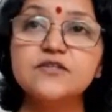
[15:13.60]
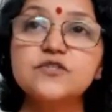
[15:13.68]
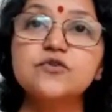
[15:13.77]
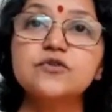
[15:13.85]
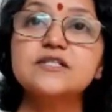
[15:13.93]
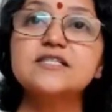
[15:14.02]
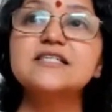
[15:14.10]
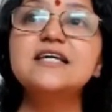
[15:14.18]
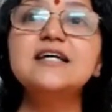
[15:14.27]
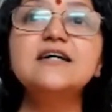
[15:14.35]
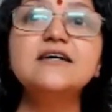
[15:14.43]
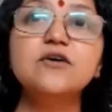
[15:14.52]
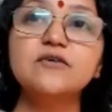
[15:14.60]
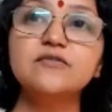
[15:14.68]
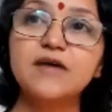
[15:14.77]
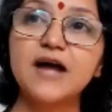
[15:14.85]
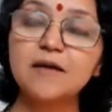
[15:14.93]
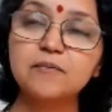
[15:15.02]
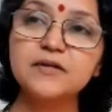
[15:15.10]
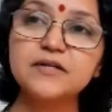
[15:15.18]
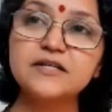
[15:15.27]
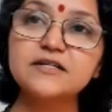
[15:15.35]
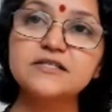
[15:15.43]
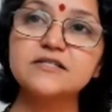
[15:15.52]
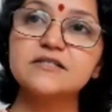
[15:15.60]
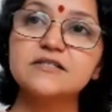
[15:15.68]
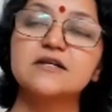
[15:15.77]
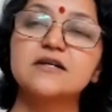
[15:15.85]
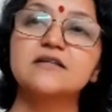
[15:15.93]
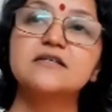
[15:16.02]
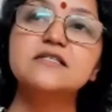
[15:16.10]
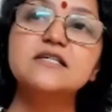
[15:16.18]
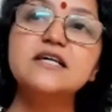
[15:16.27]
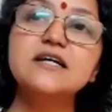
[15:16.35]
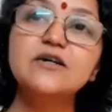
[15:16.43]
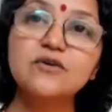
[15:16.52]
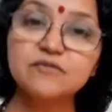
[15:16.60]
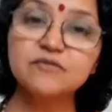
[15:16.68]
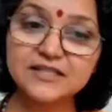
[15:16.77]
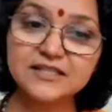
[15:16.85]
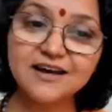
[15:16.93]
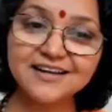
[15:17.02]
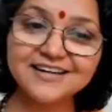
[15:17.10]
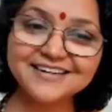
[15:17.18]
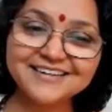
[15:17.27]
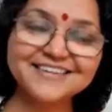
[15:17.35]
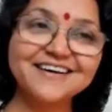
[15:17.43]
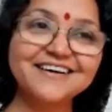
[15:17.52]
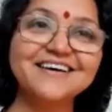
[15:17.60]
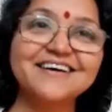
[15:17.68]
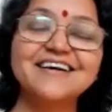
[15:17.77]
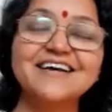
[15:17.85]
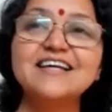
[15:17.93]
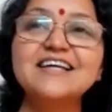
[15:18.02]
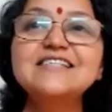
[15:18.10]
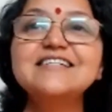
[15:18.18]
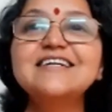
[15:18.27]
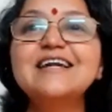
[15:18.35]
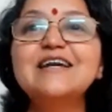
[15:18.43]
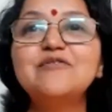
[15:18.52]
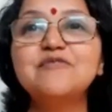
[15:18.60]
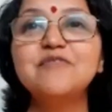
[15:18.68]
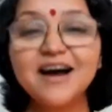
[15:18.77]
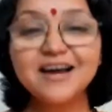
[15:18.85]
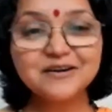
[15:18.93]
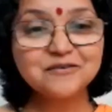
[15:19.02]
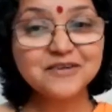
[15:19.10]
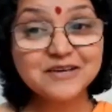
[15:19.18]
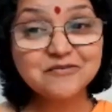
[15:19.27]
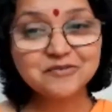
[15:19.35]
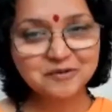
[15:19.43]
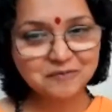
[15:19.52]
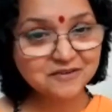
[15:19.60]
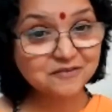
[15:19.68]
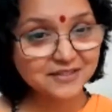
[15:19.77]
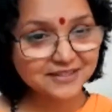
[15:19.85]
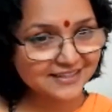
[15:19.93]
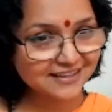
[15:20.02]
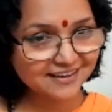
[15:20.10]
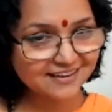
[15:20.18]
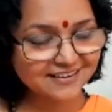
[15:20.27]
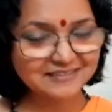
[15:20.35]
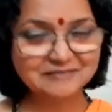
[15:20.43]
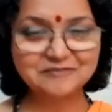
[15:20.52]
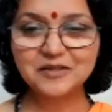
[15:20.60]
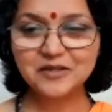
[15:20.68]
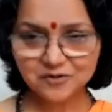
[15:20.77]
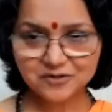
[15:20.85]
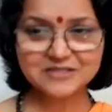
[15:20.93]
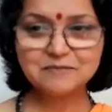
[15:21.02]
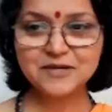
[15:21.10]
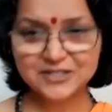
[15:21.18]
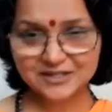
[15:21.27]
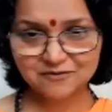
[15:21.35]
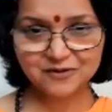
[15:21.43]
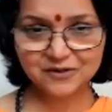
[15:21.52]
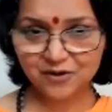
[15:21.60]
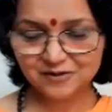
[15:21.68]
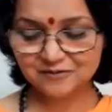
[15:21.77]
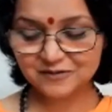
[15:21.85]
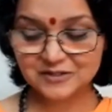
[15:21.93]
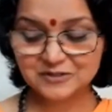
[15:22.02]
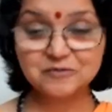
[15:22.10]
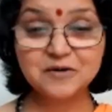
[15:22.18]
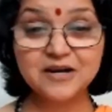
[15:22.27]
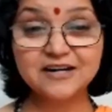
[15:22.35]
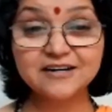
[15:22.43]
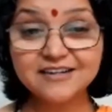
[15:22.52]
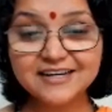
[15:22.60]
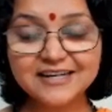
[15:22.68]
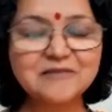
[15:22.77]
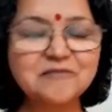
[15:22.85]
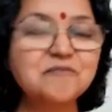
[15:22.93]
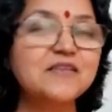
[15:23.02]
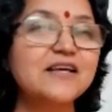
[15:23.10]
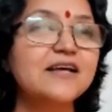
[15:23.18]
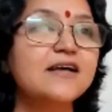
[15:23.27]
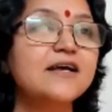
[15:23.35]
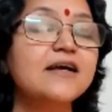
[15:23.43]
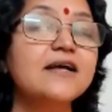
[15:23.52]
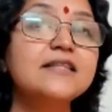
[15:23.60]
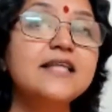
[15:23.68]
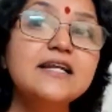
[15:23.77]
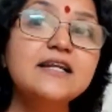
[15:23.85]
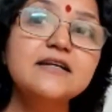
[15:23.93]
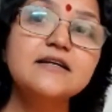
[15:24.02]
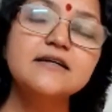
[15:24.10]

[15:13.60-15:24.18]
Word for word: so the seeker of happiness the seeker of vidyananda is little far away from the vidya you know especially for all of us who are learning then